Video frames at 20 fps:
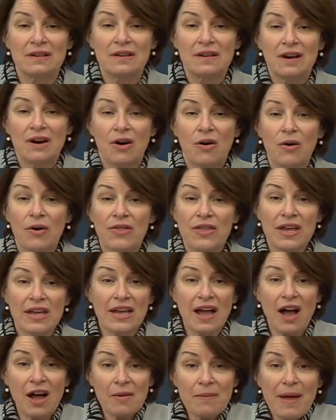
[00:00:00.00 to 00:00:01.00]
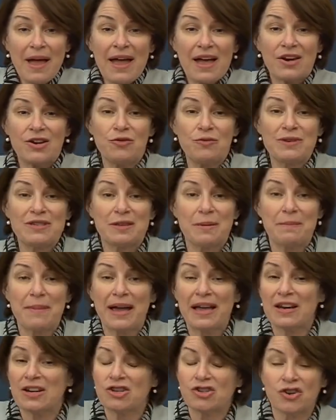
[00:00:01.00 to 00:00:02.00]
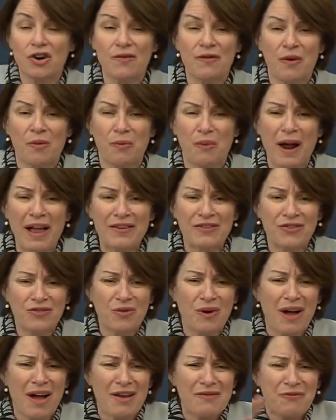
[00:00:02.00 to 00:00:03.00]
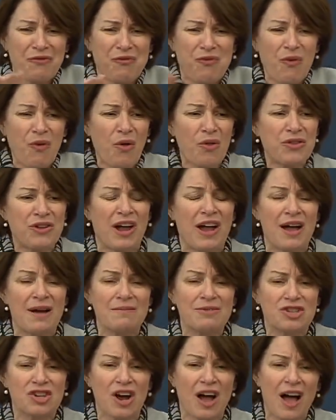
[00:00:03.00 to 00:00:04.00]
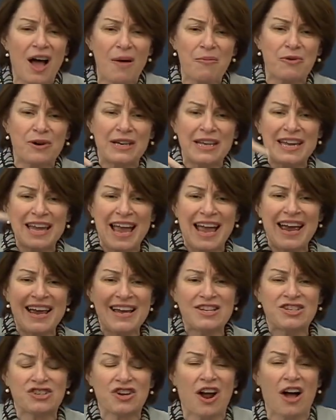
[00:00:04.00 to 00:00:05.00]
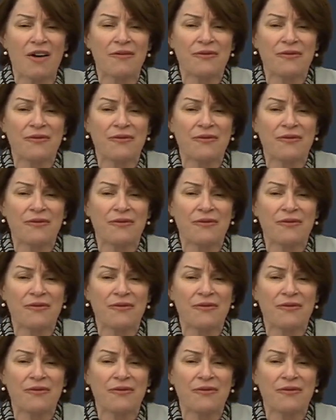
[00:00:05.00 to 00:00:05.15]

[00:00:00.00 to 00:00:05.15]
Or the young man who was a manager of a restaurant, full time job, when he aged off